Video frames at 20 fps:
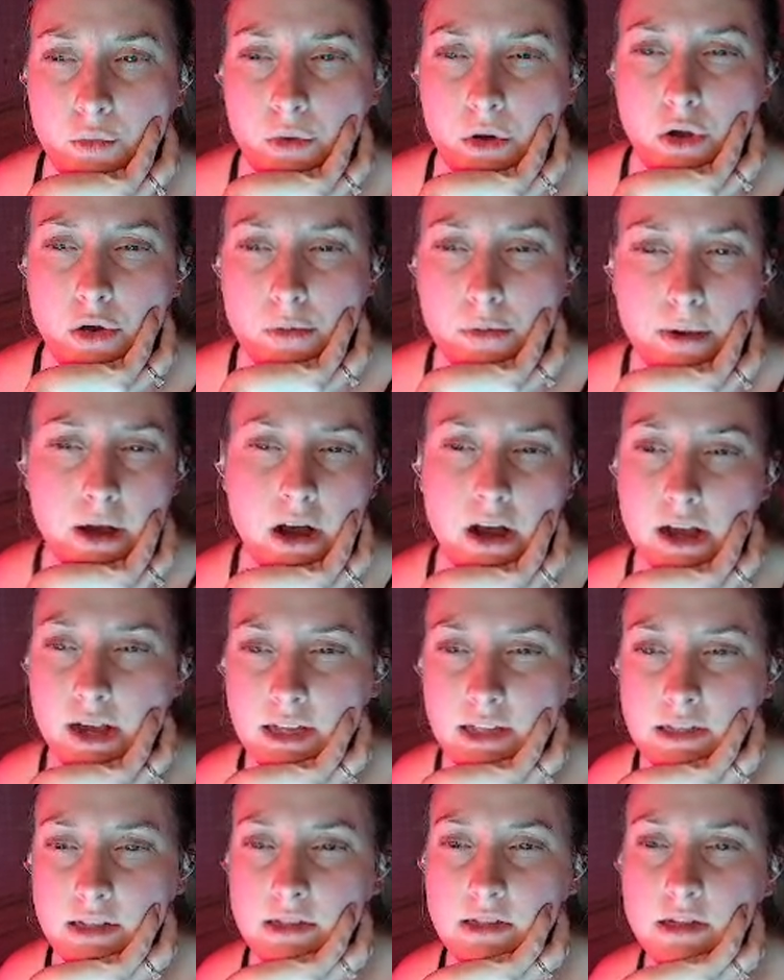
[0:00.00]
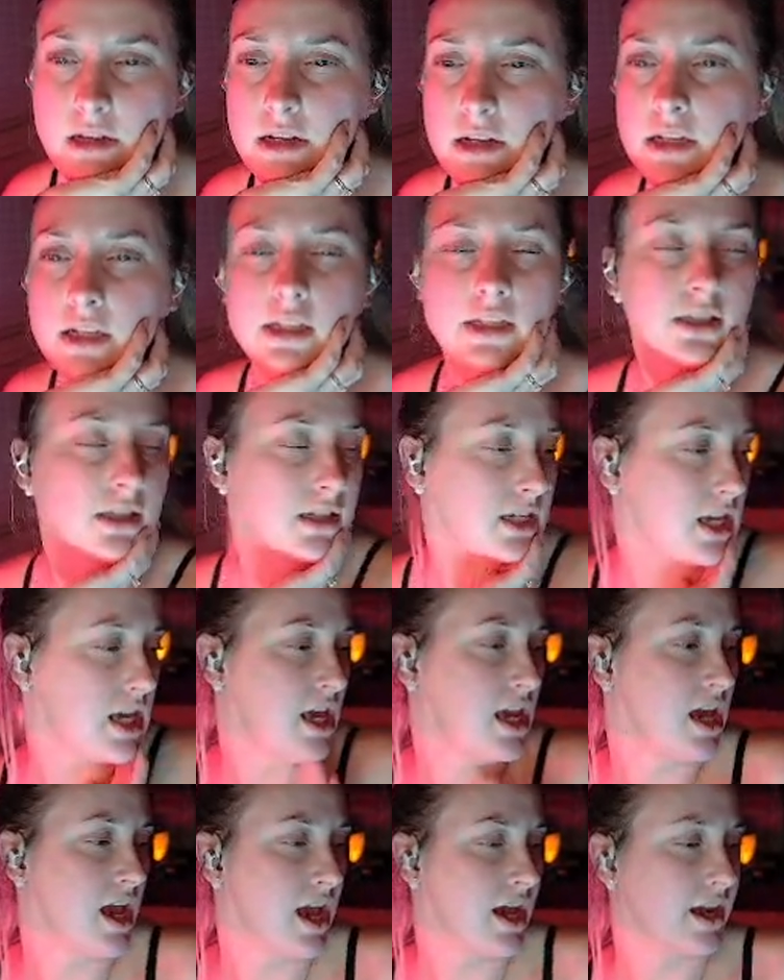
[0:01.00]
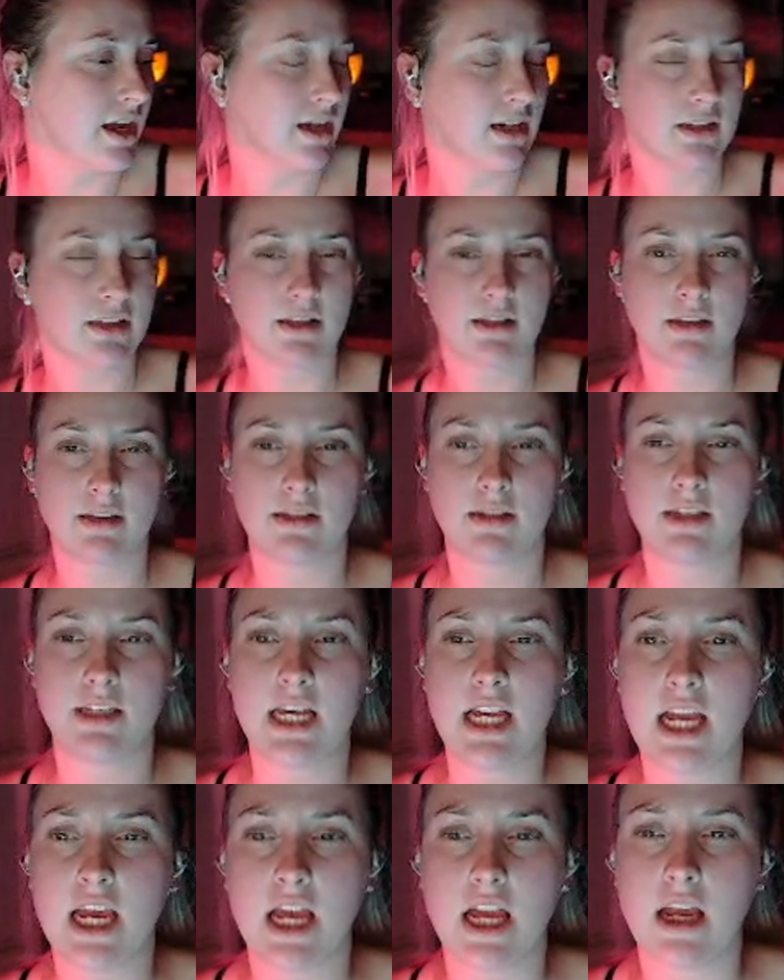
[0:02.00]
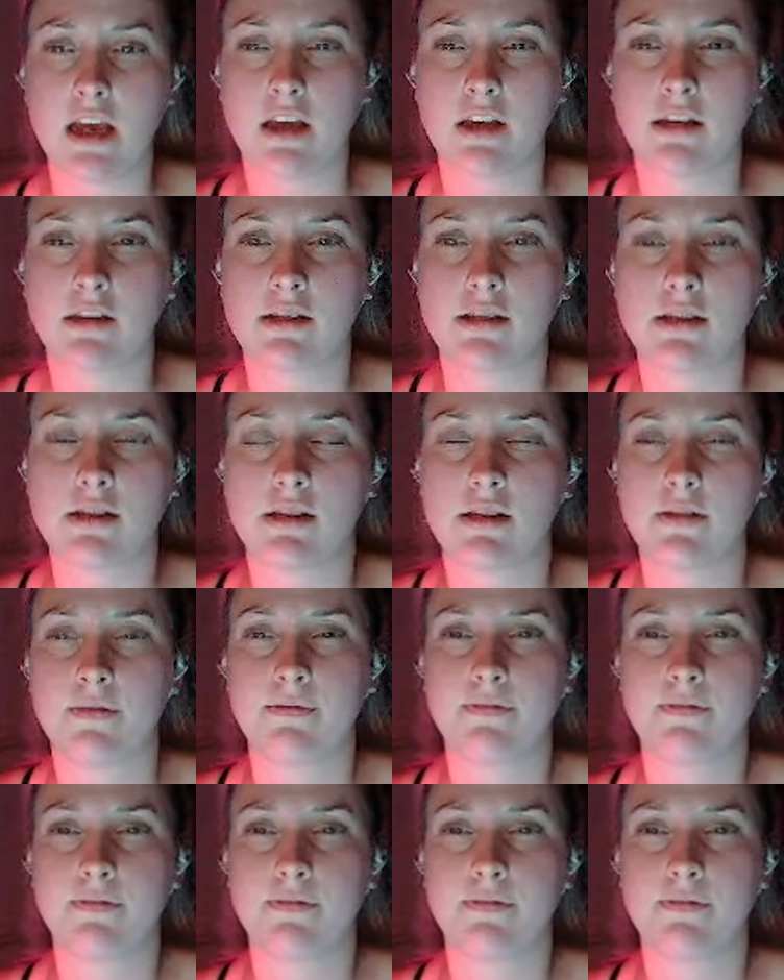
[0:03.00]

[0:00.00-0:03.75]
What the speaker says: robot.txt's